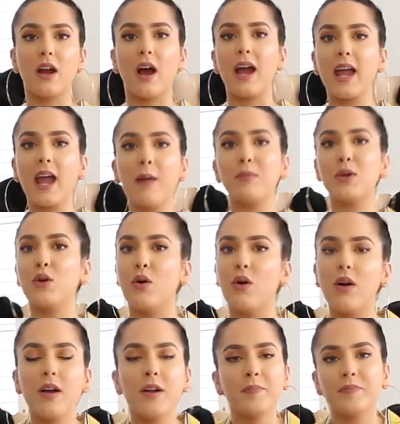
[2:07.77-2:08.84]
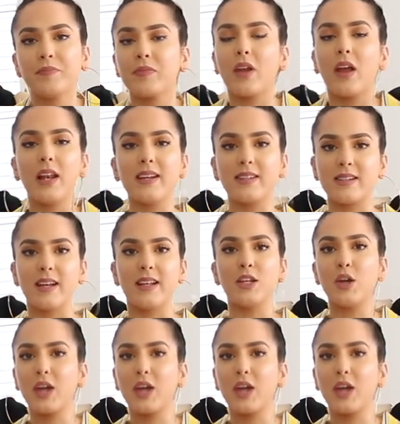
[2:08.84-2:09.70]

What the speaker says: I am your, listen,